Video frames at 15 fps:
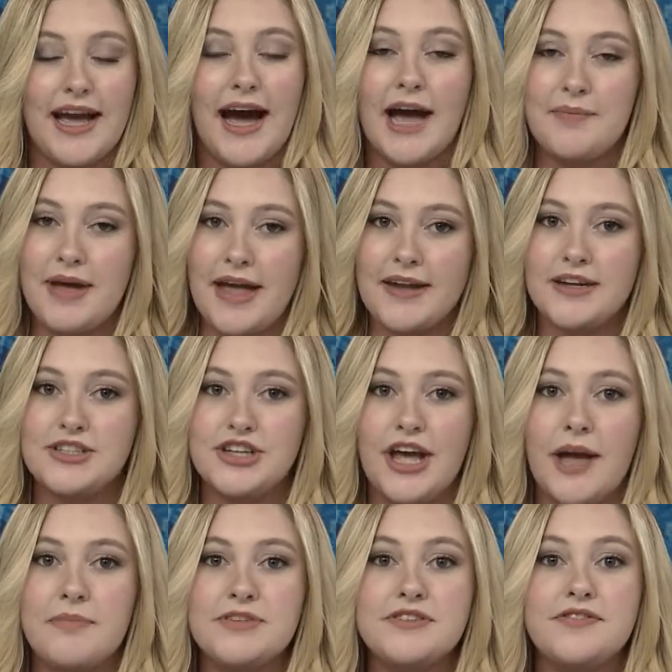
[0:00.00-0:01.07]
I'm Hannah
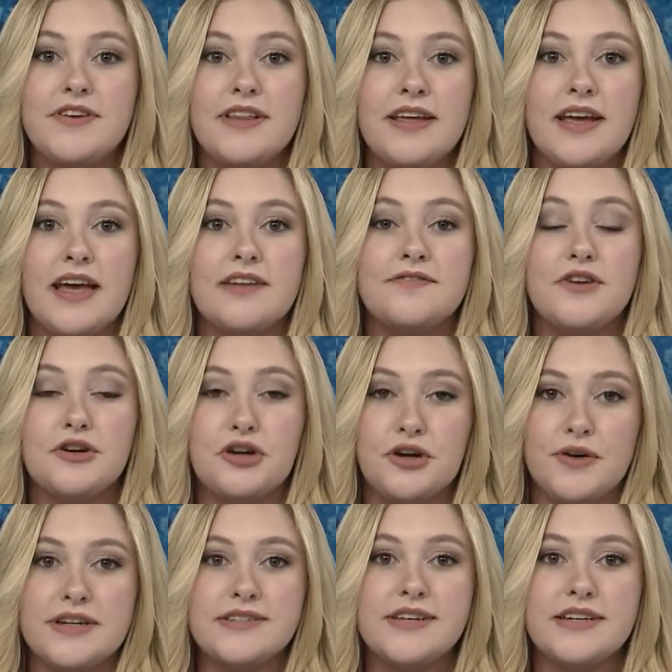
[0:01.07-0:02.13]
James, filling in for
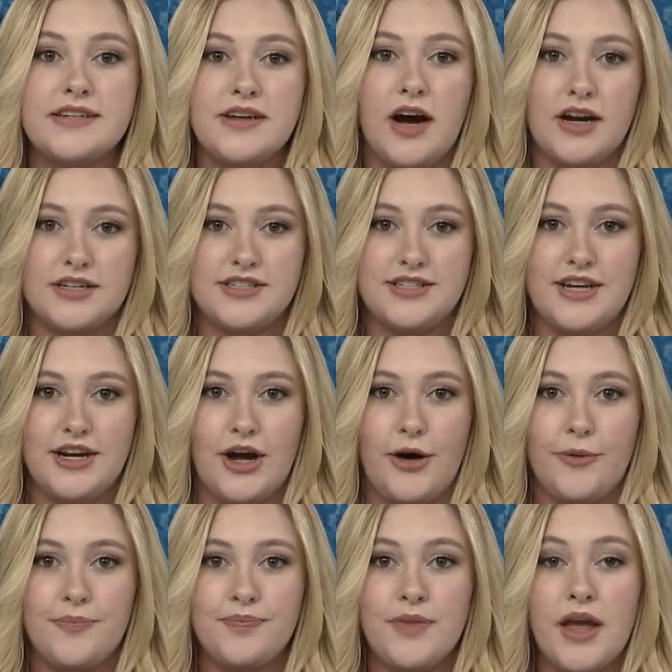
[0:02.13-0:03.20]
Carissa DiAgostino.
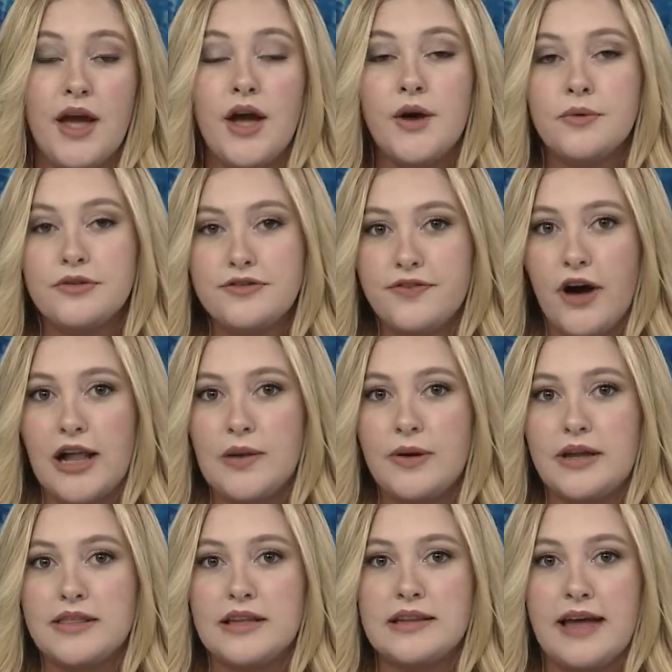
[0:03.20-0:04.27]
We're following
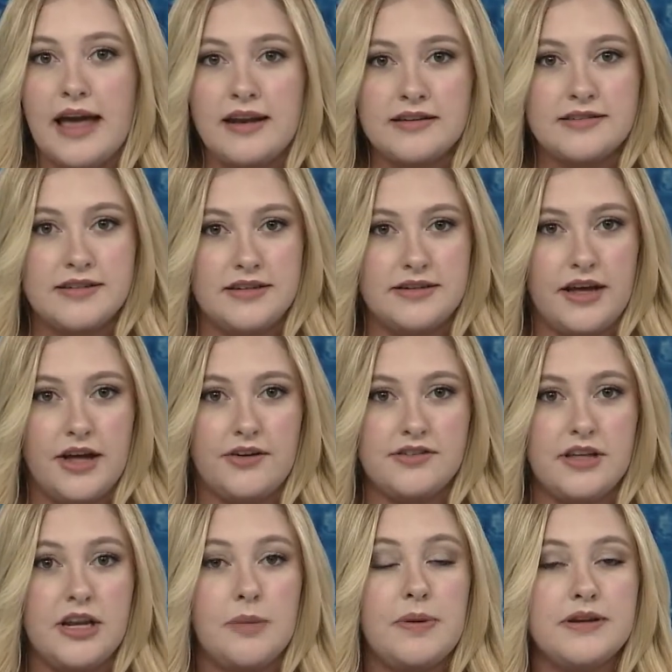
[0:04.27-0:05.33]
the latest details
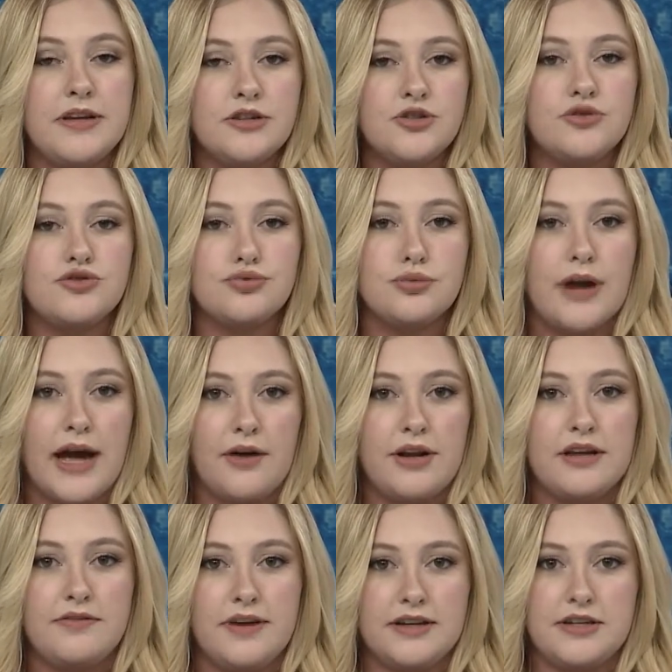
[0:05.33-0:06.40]
in a potential
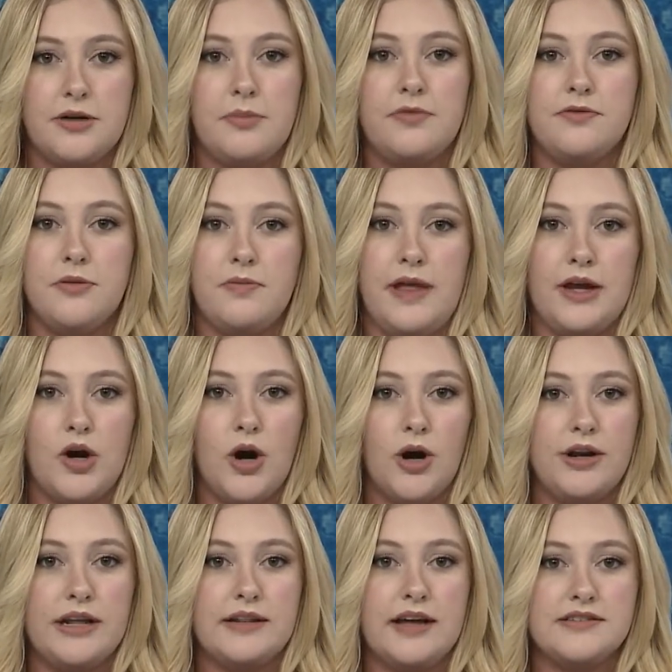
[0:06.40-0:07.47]
drowning victim from Lake
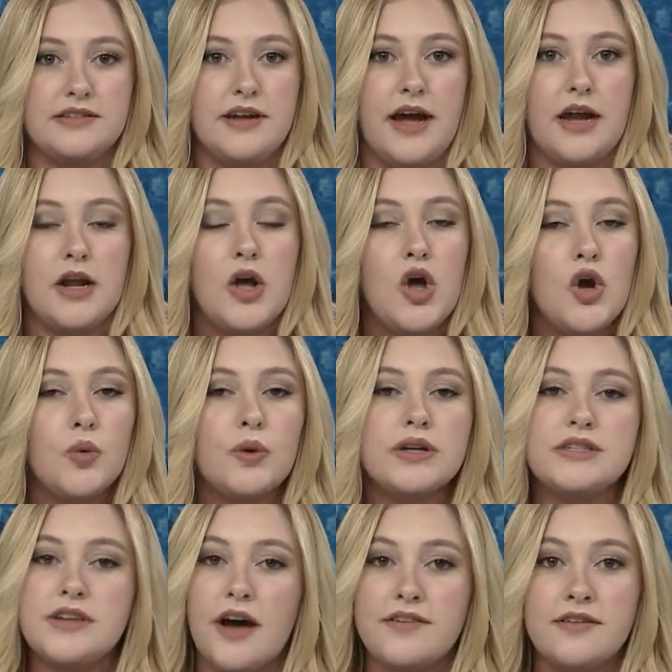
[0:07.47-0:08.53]
Harding last night, where
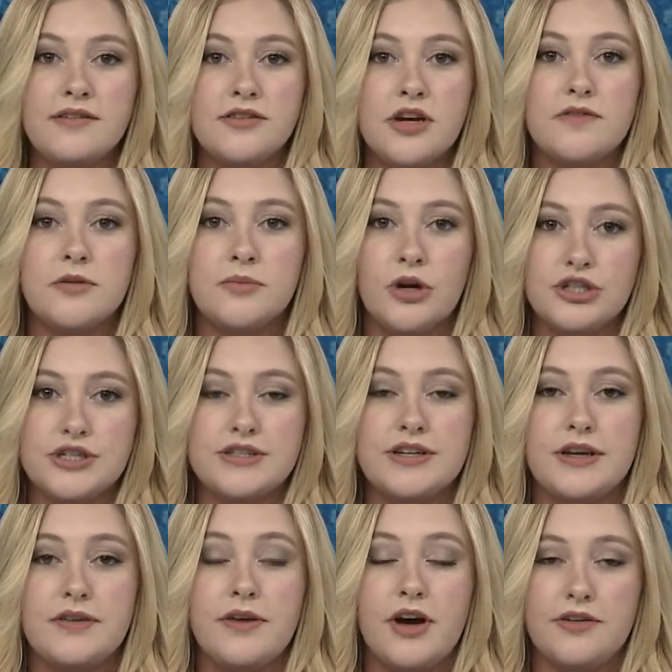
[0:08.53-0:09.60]
dozens of
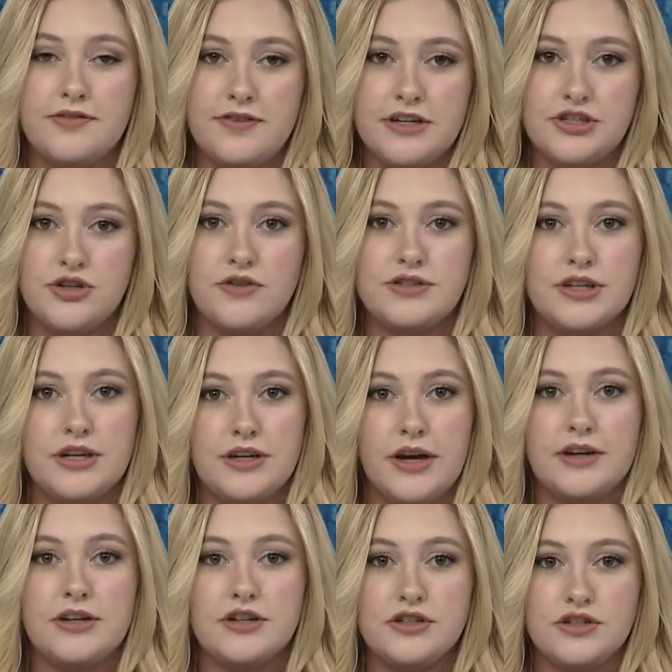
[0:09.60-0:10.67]
emergency officials
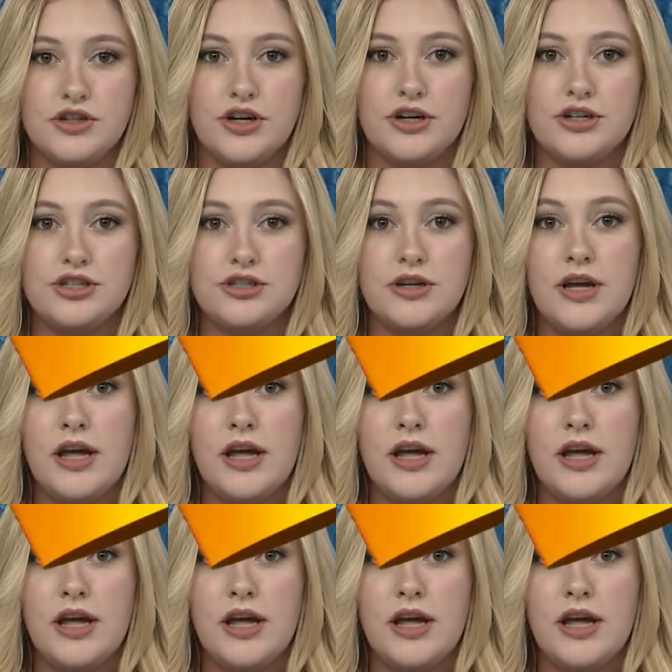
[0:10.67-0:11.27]
conducted a search.